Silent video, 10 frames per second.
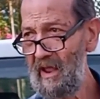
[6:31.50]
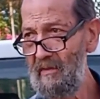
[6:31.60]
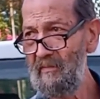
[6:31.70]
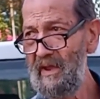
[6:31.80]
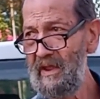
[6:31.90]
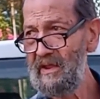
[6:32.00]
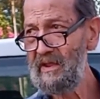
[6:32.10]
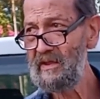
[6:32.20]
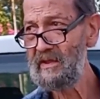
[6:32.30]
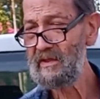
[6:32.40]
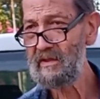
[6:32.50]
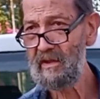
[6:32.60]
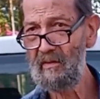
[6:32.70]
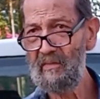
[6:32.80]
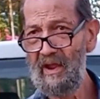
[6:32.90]
letting me
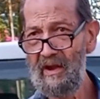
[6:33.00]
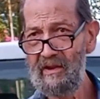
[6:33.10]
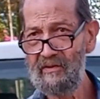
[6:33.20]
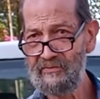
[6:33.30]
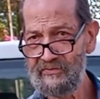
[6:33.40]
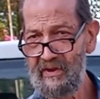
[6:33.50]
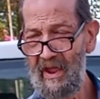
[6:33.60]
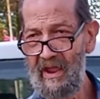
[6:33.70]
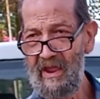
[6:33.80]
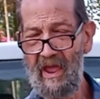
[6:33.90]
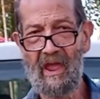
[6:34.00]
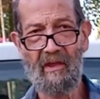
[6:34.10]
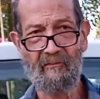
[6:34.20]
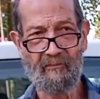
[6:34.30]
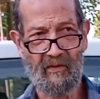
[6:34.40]
come down here to stay
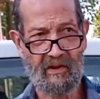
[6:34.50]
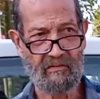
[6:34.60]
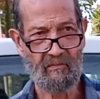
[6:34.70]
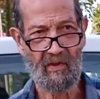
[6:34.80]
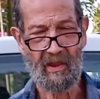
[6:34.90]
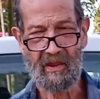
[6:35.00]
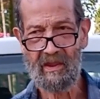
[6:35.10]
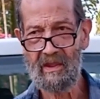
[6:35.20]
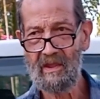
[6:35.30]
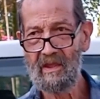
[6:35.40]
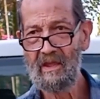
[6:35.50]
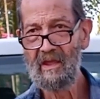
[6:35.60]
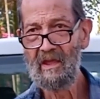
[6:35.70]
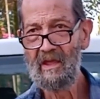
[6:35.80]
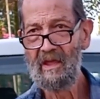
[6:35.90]
and feed me.
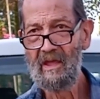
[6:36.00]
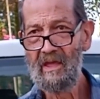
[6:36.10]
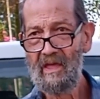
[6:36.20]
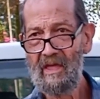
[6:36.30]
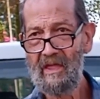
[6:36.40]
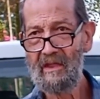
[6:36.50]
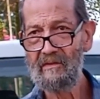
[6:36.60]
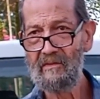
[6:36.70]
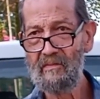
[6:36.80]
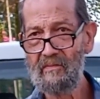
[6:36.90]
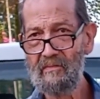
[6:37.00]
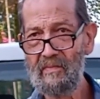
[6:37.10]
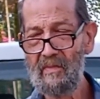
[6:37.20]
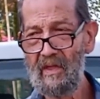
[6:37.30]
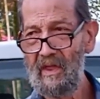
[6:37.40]
And
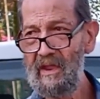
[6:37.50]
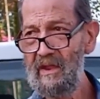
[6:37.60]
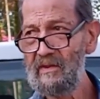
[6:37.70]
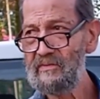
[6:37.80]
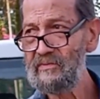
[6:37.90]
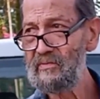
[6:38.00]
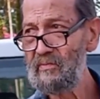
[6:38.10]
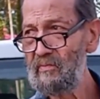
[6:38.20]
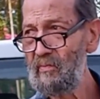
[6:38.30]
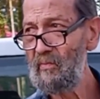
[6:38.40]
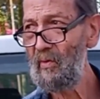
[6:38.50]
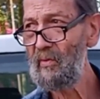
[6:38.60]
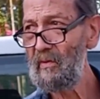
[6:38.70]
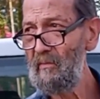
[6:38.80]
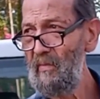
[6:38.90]
he is
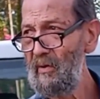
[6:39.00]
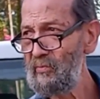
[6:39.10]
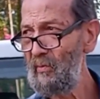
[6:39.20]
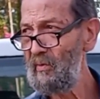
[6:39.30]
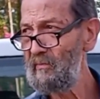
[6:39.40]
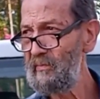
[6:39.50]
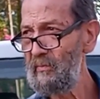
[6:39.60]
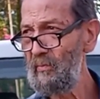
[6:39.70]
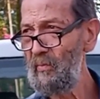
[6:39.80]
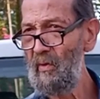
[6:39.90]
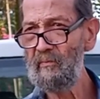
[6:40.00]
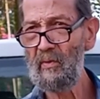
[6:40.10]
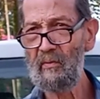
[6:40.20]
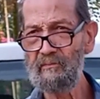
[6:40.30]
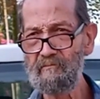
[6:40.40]
one of the most
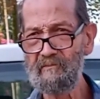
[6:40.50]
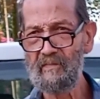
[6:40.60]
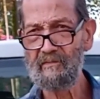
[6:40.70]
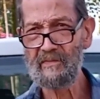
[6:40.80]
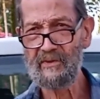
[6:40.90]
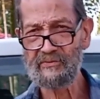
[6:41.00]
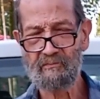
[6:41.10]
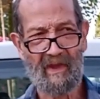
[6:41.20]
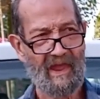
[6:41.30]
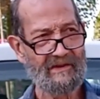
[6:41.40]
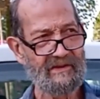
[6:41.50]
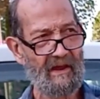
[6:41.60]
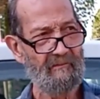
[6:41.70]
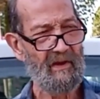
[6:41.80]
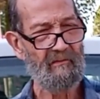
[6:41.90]
wonderful men
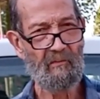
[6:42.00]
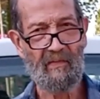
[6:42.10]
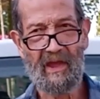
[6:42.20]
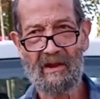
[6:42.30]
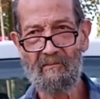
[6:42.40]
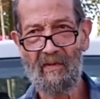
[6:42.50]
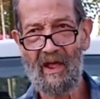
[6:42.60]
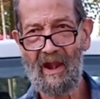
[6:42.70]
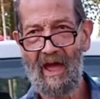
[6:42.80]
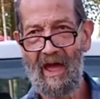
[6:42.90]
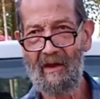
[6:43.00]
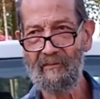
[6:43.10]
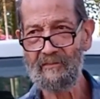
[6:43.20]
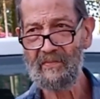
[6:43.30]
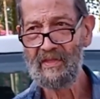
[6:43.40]
I've ever met in my life.